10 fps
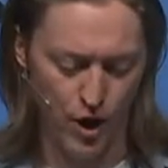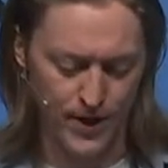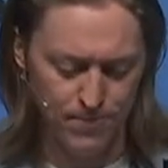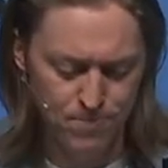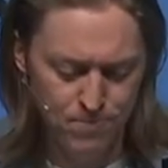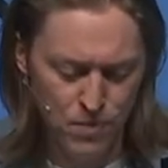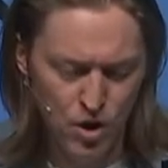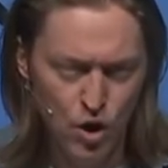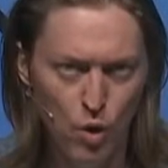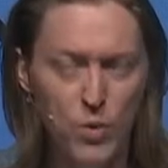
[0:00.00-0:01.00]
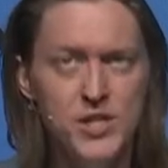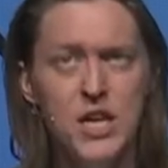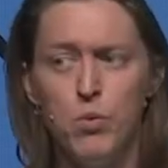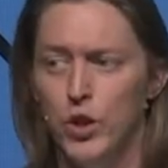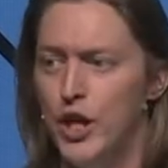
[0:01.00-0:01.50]
And we see
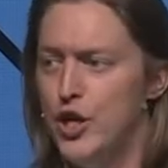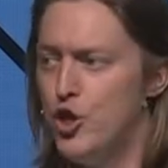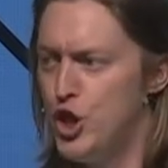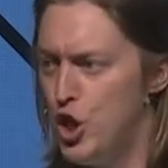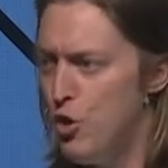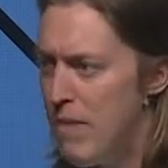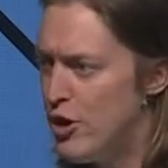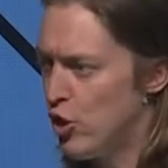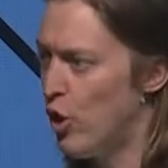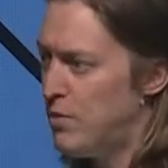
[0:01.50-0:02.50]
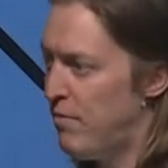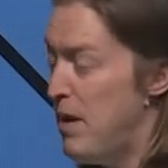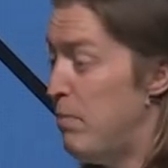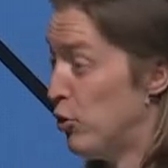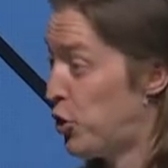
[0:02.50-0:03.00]
really two major groups of
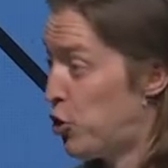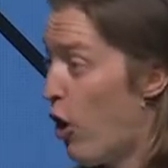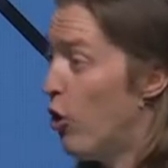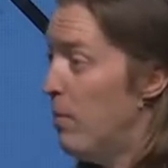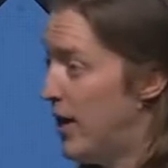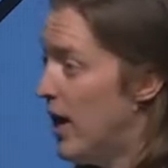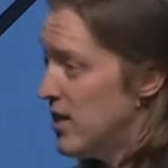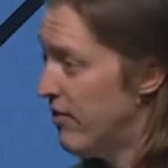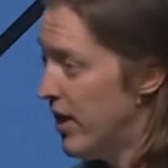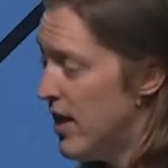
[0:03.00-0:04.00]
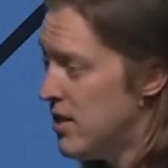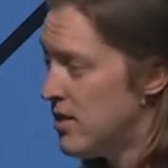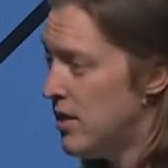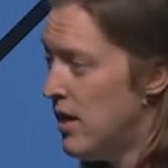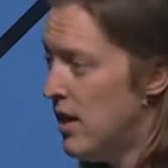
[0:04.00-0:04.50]
people struggle because of
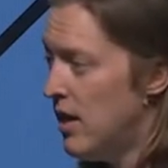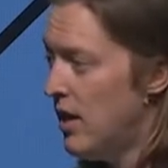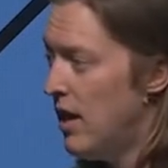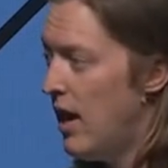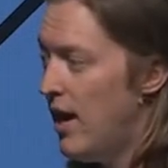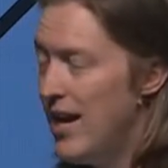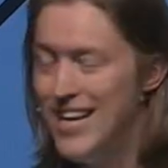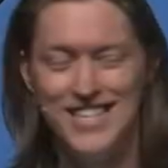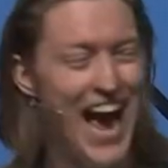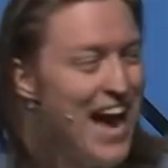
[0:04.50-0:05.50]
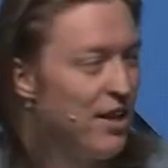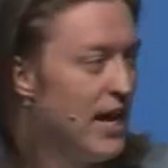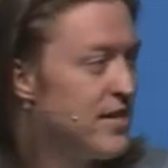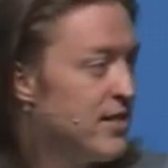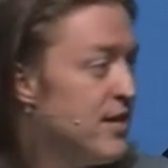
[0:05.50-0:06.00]
this. Uh, it is
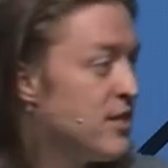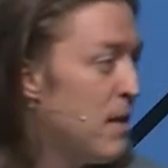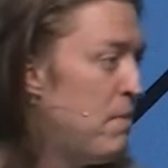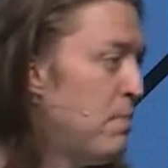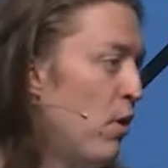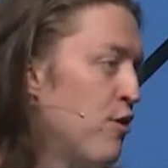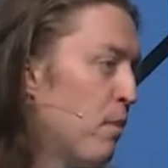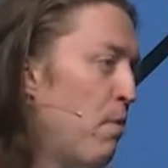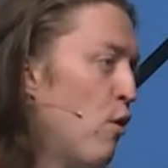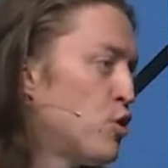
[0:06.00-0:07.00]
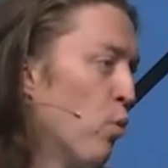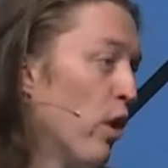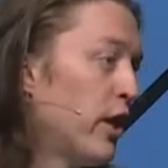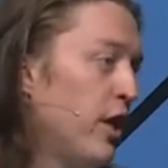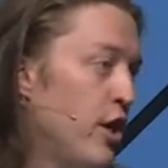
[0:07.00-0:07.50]
adolescents and people in their post
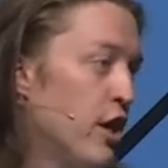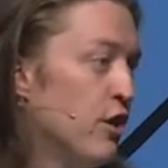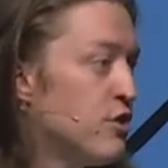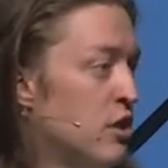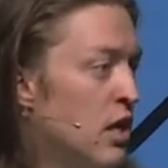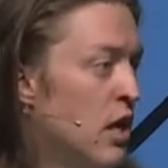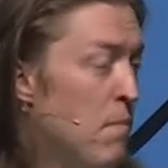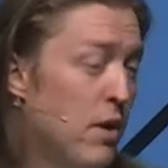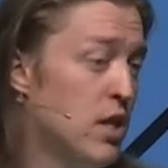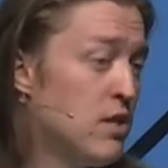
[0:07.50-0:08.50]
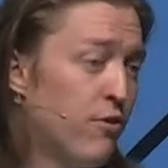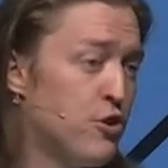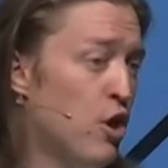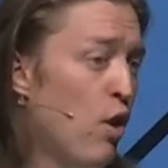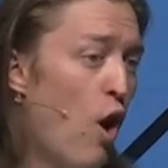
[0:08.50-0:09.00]
working years. Because for
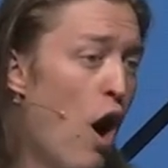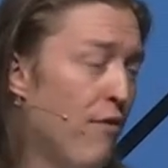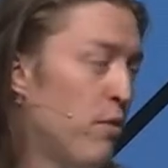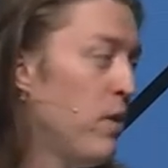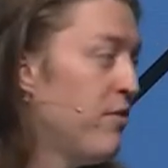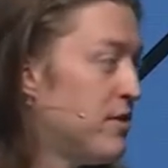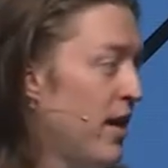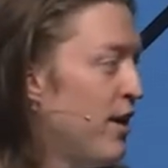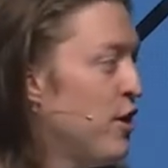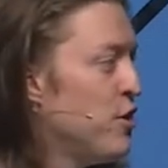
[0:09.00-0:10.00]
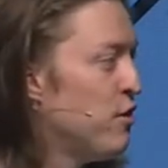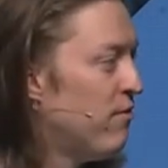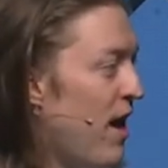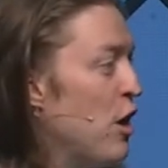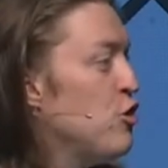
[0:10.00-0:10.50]
so often we've said, your
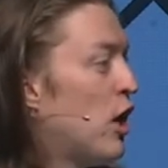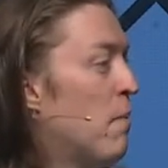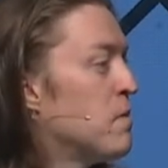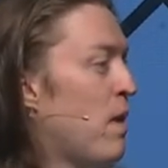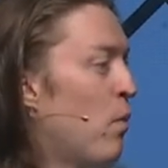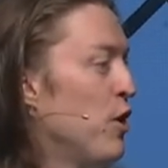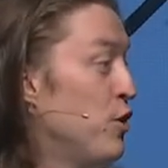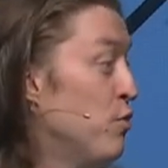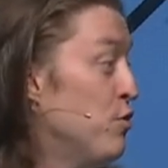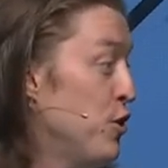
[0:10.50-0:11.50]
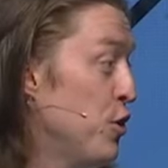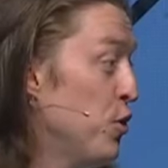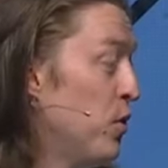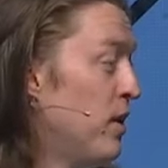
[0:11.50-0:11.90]
value comes by what you do.